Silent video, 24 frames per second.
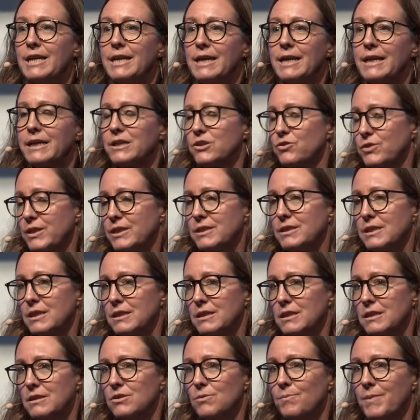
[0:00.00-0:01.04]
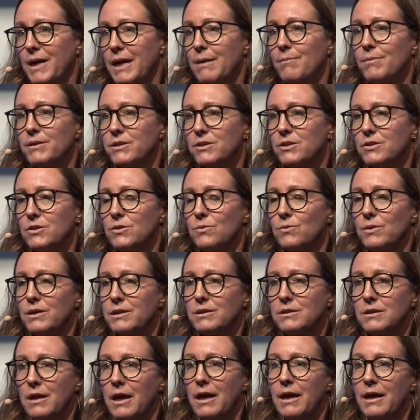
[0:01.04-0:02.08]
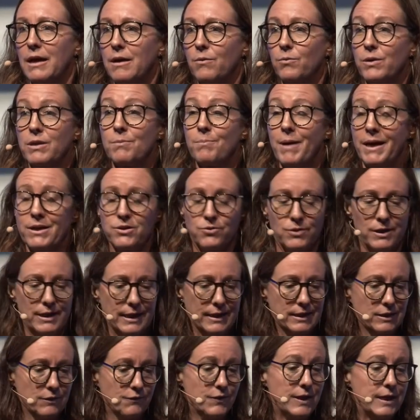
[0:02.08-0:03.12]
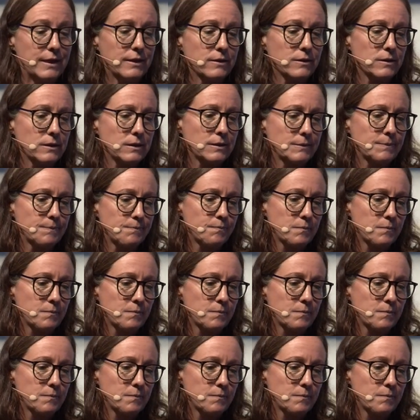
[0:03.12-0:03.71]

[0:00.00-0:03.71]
electricity to be able to do it with battery electric vehicles.